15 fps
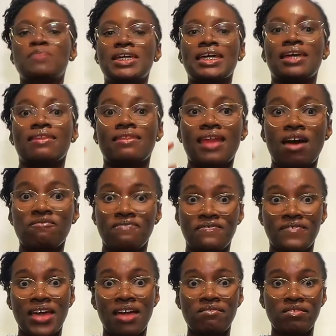to be in
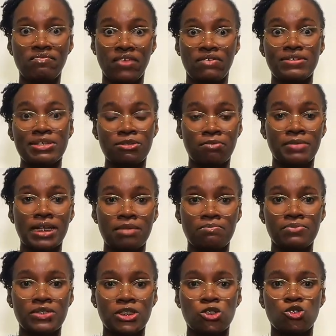that very, very
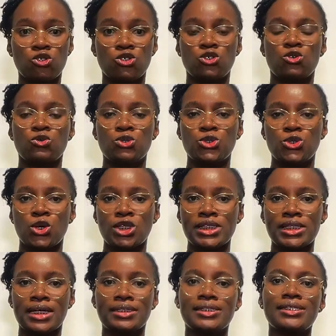dominant position, you could
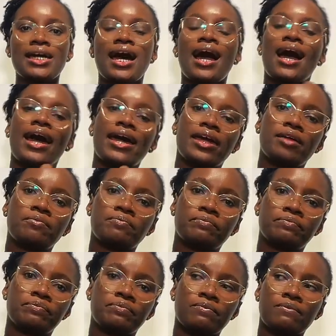just tie
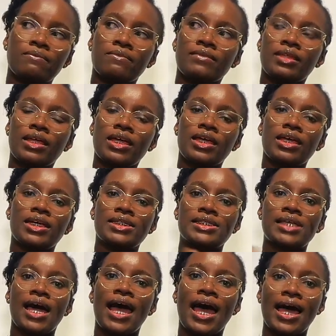
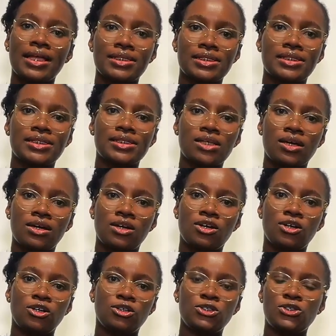his hands
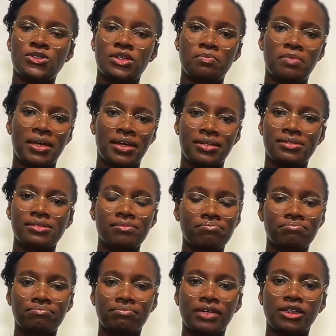to the bed
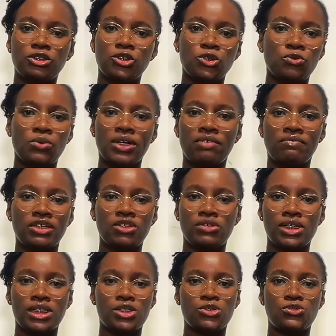and do whatever
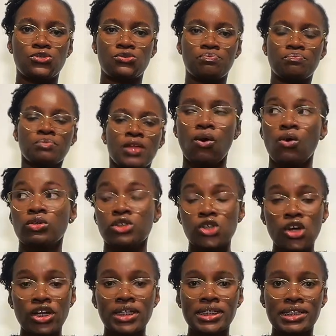you need to do. Or
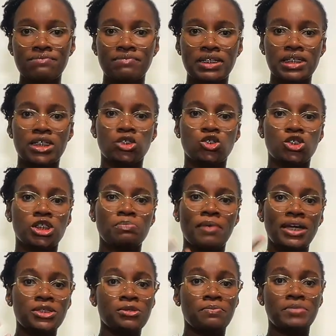alternatively, to
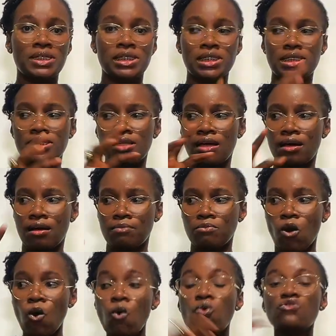spice up this
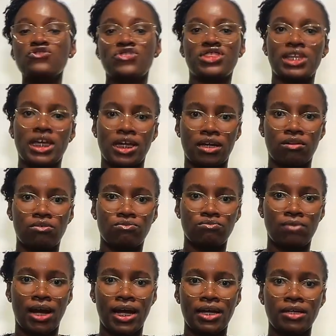whole thing,
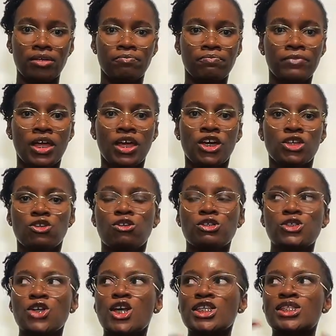right? You
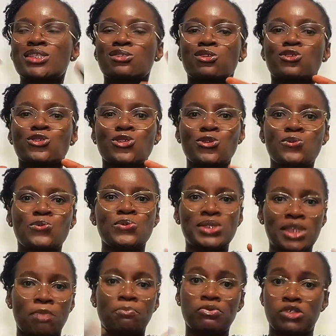could just
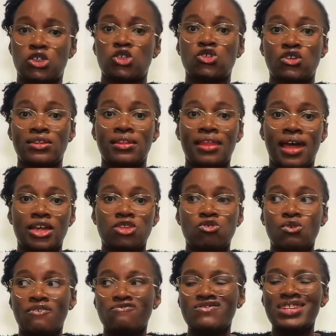use a position that
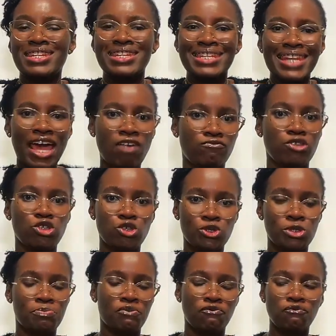you have never
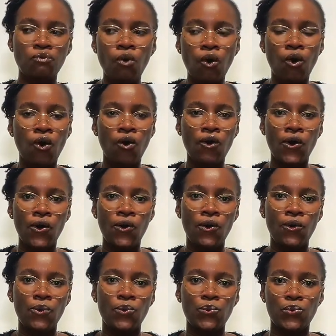used before
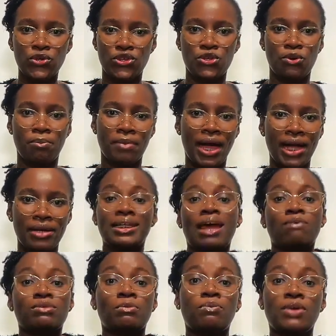with your man.
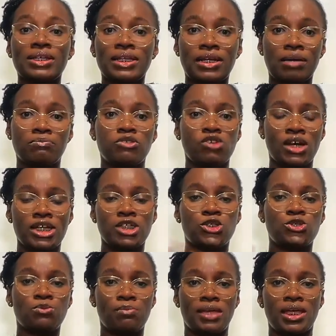Now, the point that I'm trying
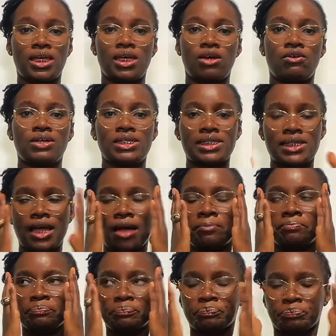to make here is
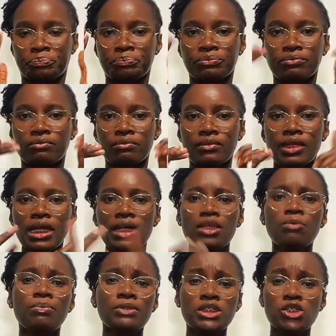that
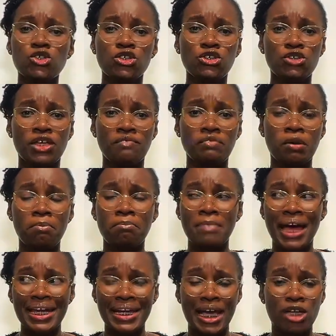the position you give your
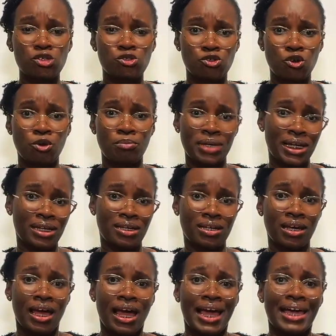man head job
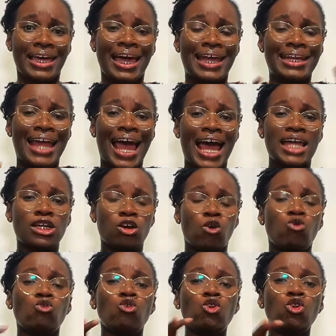in can add
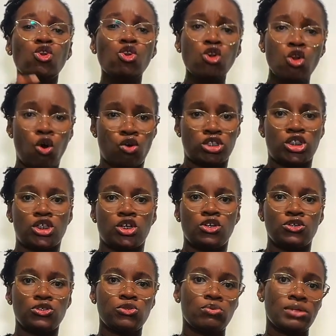a lot
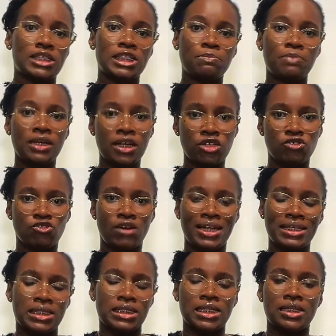to his pleasure
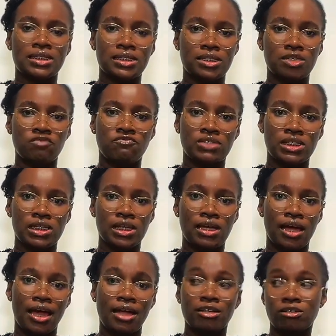and the
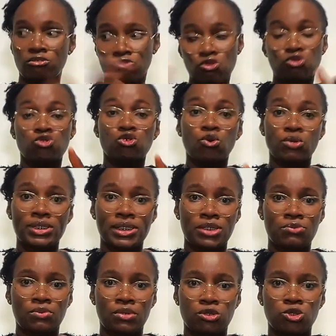sensitivity, and to yours
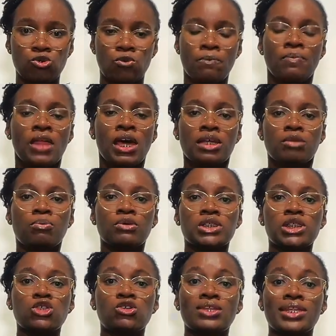as well too. The
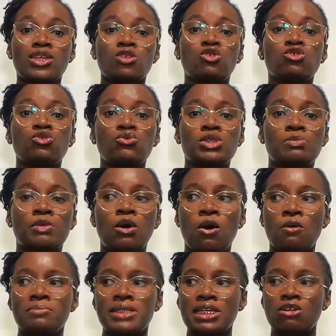position that you use becomes